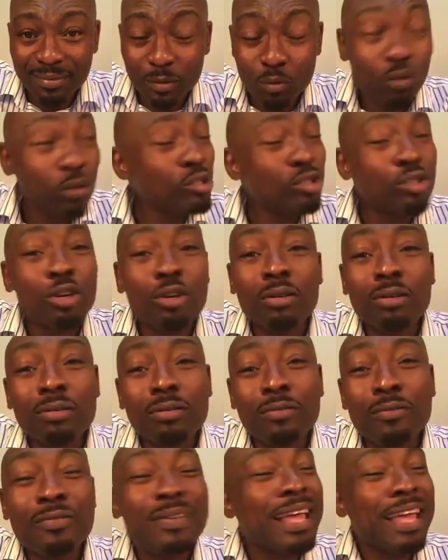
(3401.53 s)
What's your
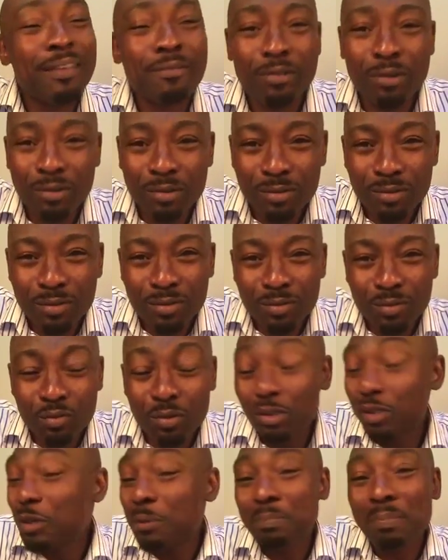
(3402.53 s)
flavor?
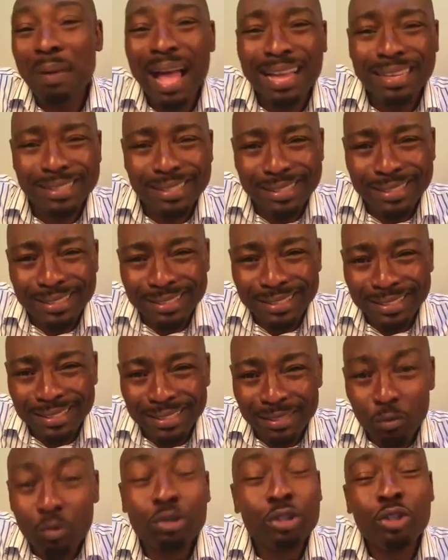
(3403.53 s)
What's your passion?
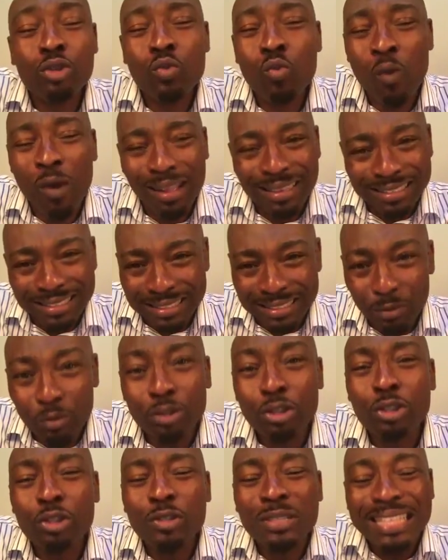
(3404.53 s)
What do you want?
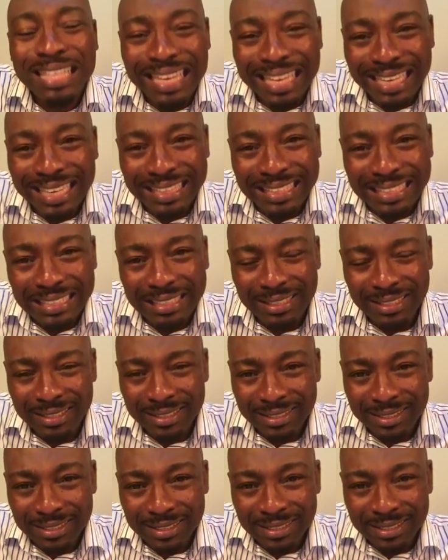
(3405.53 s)
What do you need
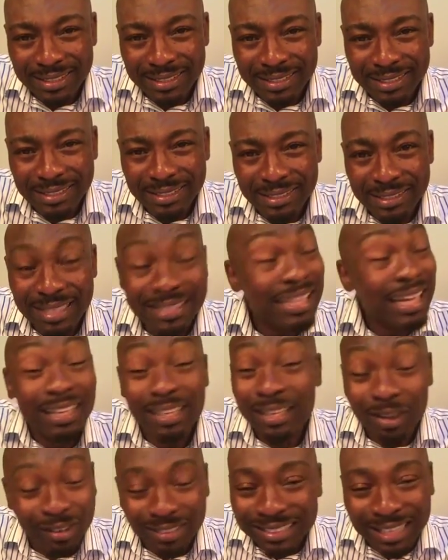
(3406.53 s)

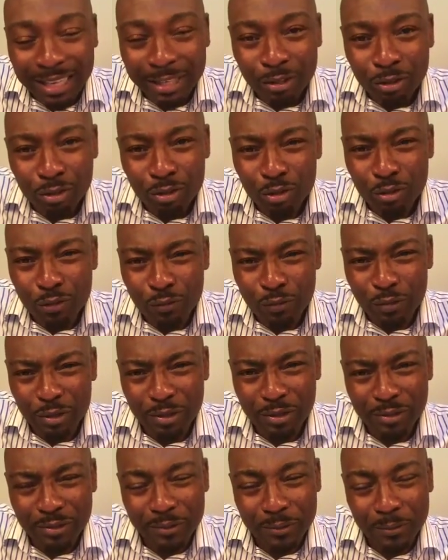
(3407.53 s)
that God cannot do for
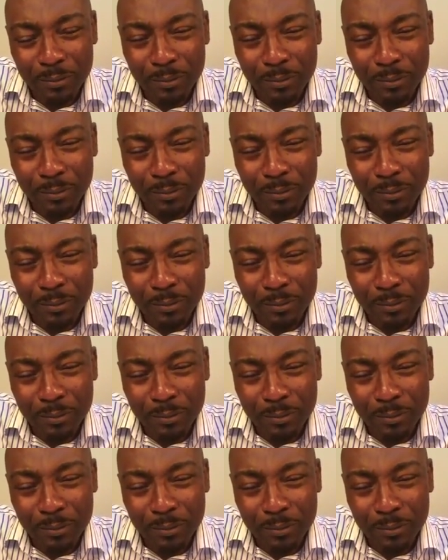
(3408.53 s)
you?